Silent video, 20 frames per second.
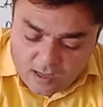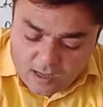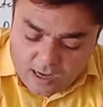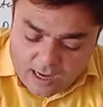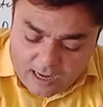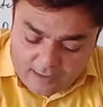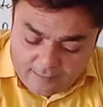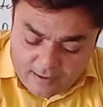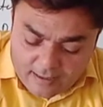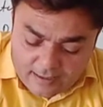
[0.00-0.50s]

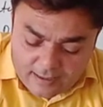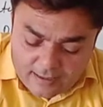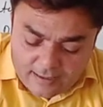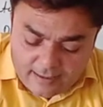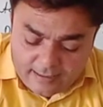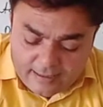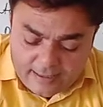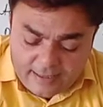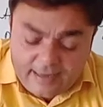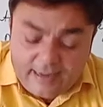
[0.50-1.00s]
Our
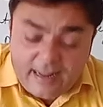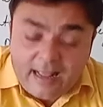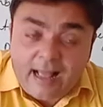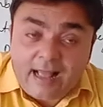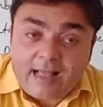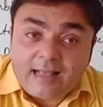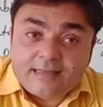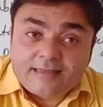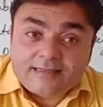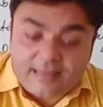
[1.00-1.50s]
country
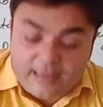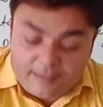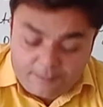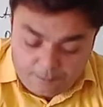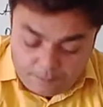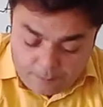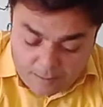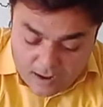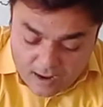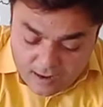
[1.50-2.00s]
has
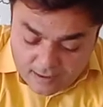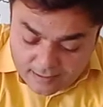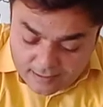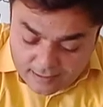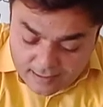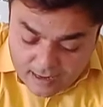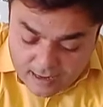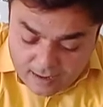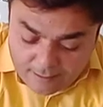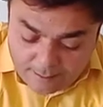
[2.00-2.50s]
a
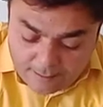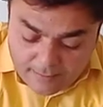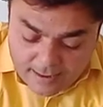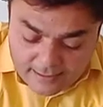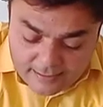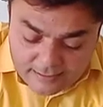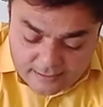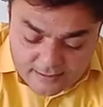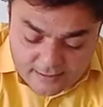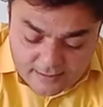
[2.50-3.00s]

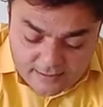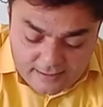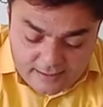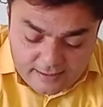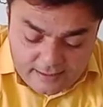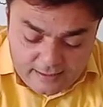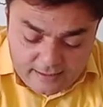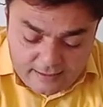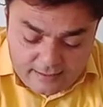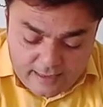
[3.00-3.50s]

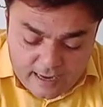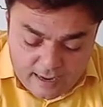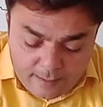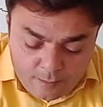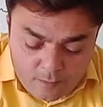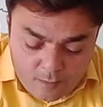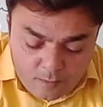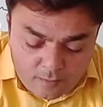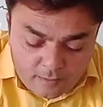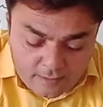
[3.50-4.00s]
parliamentary
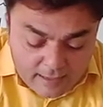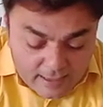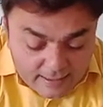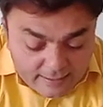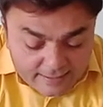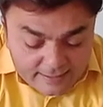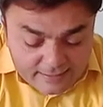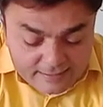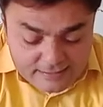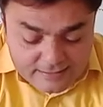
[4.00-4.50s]

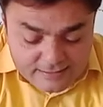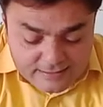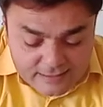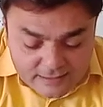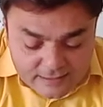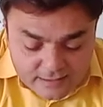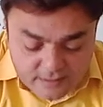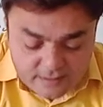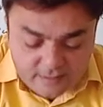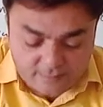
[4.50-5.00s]
democratic
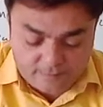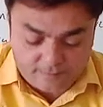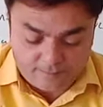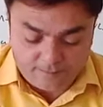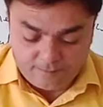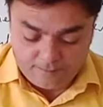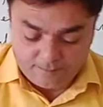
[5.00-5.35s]
system,